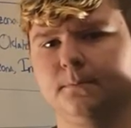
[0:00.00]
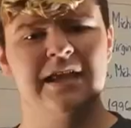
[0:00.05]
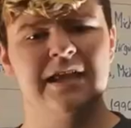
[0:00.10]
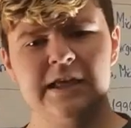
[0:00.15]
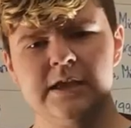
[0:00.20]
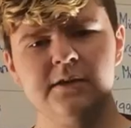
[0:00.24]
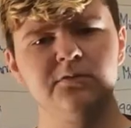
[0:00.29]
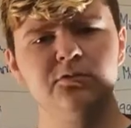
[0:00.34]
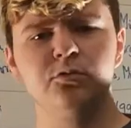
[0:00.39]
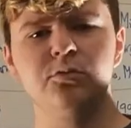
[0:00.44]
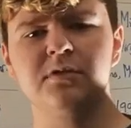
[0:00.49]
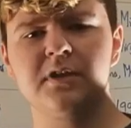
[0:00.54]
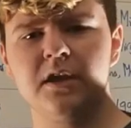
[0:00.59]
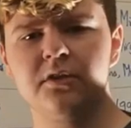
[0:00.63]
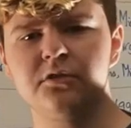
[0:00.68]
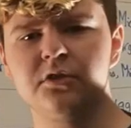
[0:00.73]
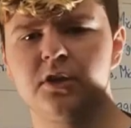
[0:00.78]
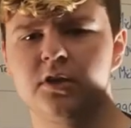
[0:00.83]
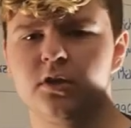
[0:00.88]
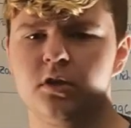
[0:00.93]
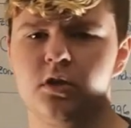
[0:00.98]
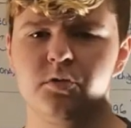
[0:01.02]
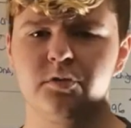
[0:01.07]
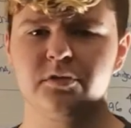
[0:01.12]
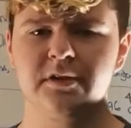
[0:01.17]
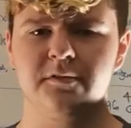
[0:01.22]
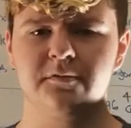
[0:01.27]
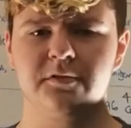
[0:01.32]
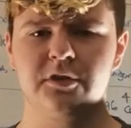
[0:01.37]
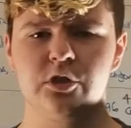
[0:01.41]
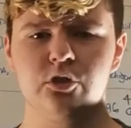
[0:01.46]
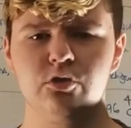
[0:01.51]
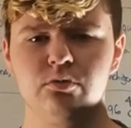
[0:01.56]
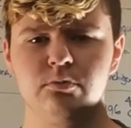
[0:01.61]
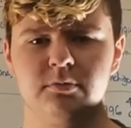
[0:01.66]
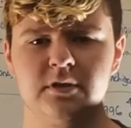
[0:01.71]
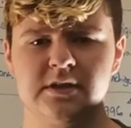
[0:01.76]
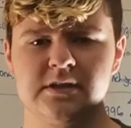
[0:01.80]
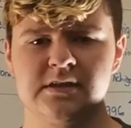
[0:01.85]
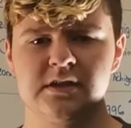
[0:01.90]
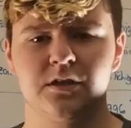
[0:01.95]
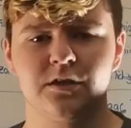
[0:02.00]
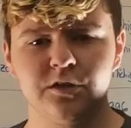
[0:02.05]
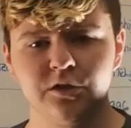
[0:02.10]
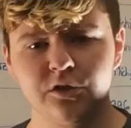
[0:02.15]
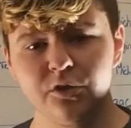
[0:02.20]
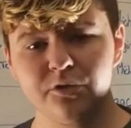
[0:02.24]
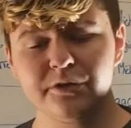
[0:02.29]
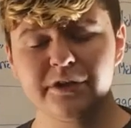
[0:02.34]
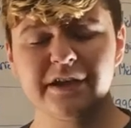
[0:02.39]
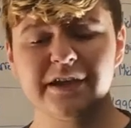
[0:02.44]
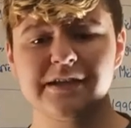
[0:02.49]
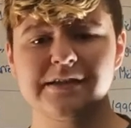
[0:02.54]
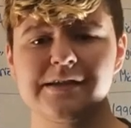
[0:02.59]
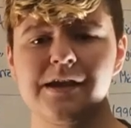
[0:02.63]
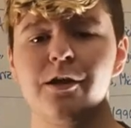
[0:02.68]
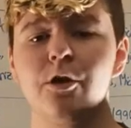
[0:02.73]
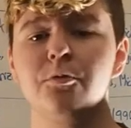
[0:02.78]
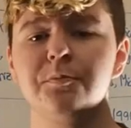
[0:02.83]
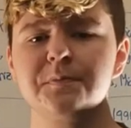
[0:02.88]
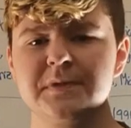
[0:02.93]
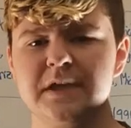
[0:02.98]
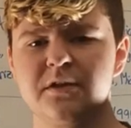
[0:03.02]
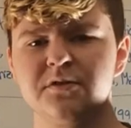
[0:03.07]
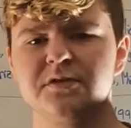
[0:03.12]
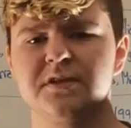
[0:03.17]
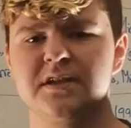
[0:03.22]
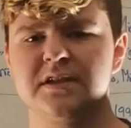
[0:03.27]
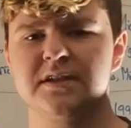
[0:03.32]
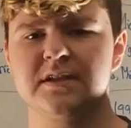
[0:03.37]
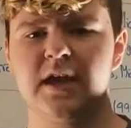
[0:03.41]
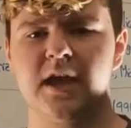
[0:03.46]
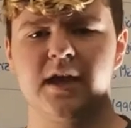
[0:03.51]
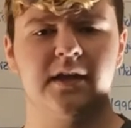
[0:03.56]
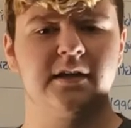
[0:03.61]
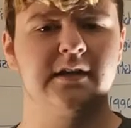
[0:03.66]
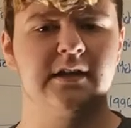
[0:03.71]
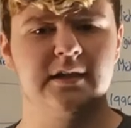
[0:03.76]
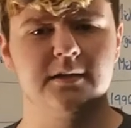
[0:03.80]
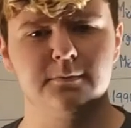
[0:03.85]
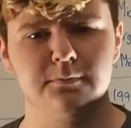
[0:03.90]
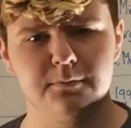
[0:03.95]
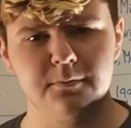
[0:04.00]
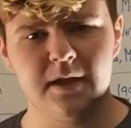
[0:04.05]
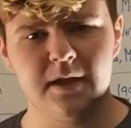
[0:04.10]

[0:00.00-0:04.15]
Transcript: Even without the cloning of humans, cloning has helped out society in